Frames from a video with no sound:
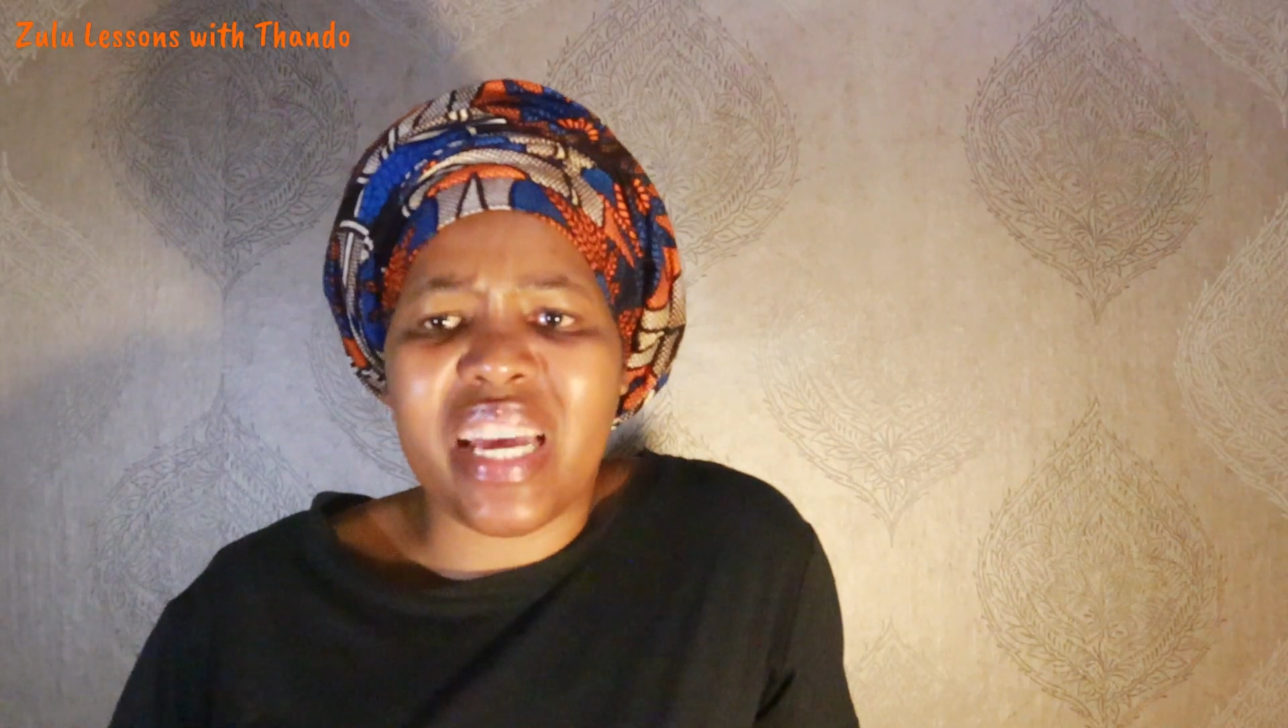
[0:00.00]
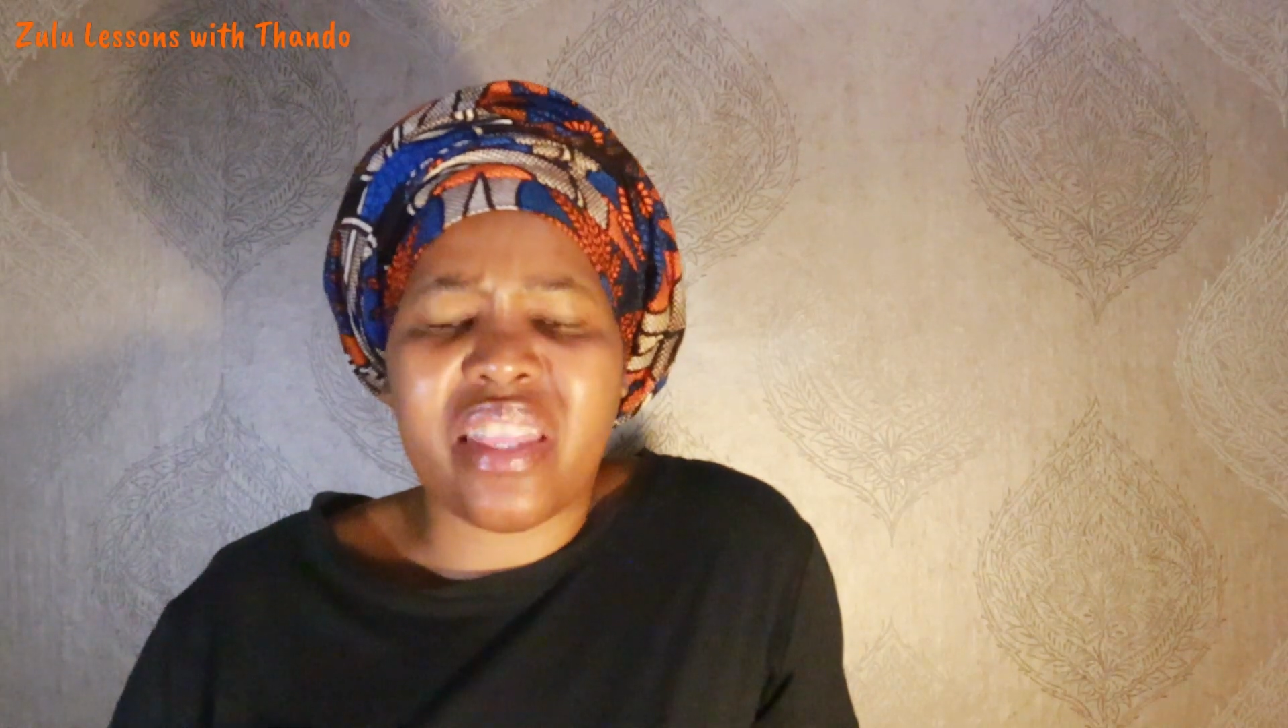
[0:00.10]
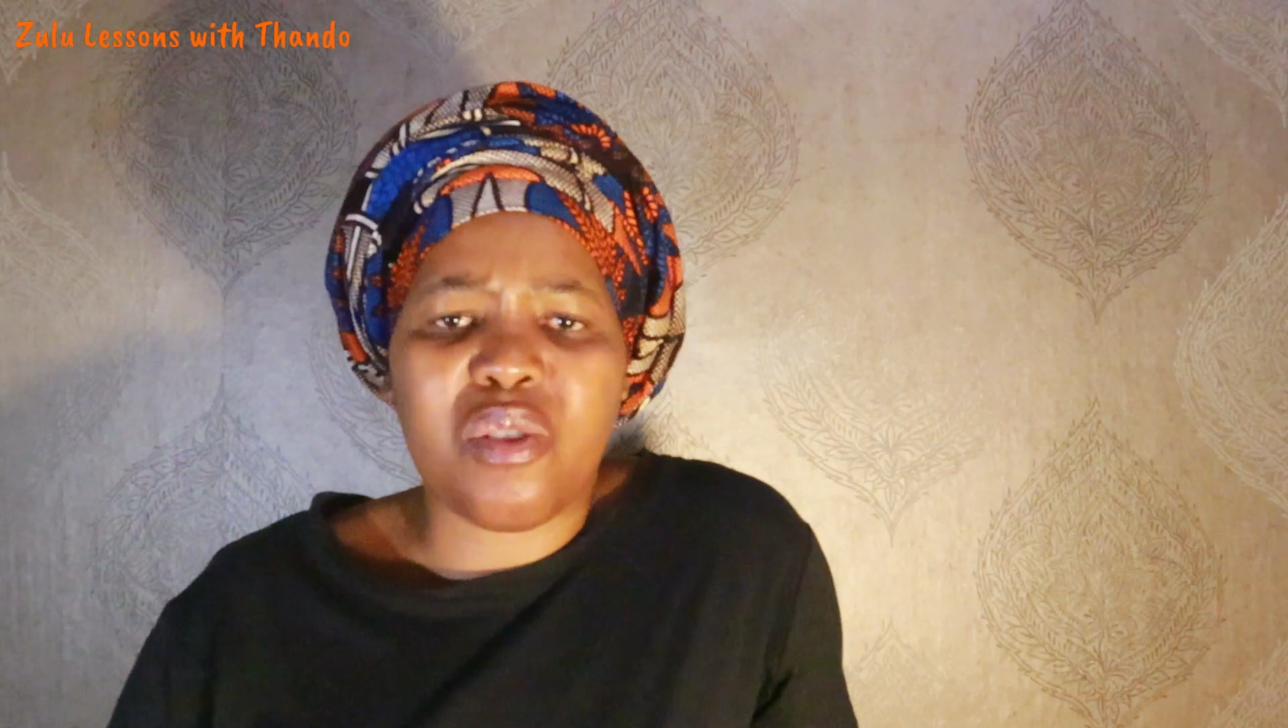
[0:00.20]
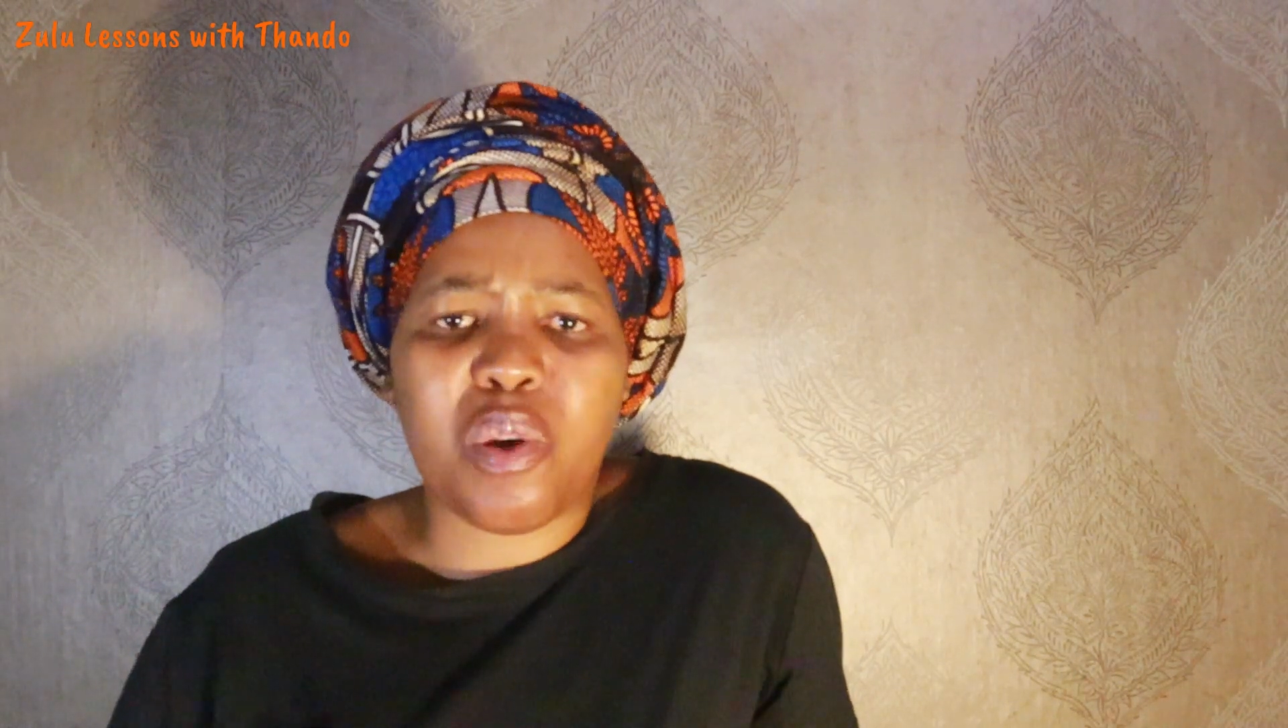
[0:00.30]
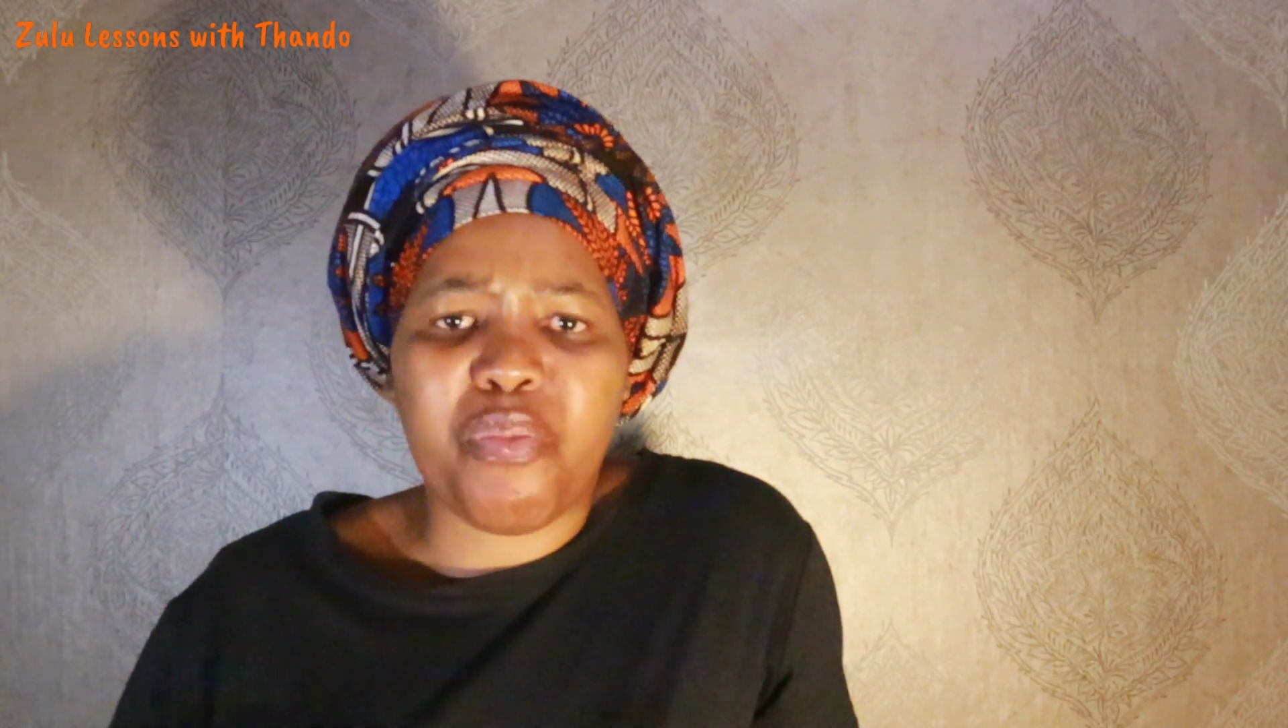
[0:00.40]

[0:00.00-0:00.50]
either the